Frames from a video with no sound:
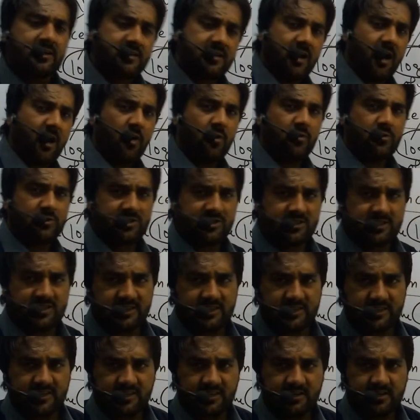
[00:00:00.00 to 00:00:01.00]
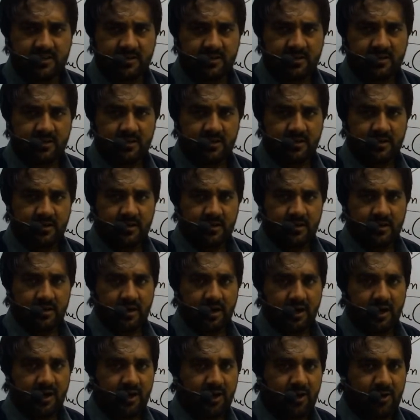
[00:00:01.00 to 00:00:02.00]
count there
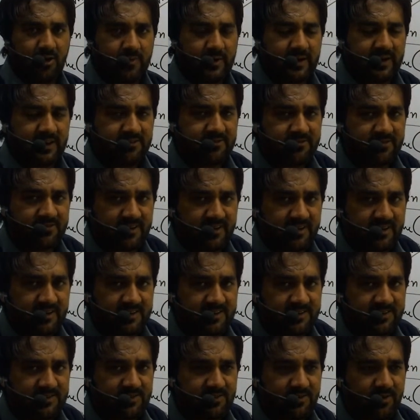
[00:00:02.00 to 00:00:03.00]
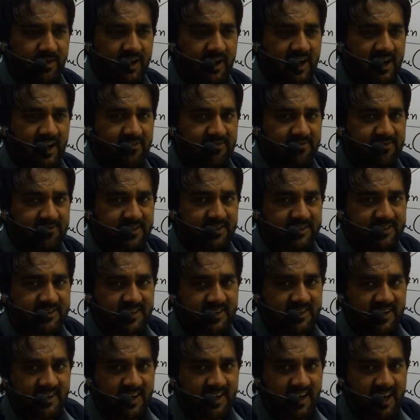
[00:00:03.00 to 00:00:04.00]
how many words you have
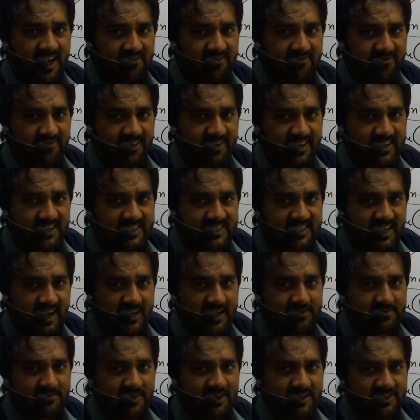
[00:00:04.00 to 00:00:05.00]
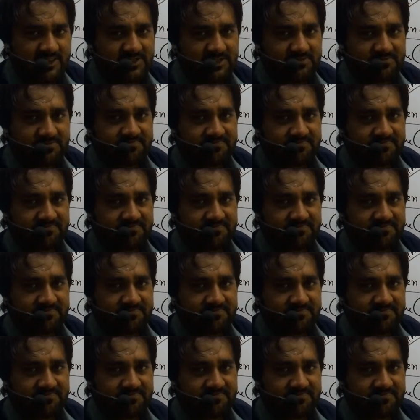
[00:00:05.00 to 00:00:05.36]
written in every assignment,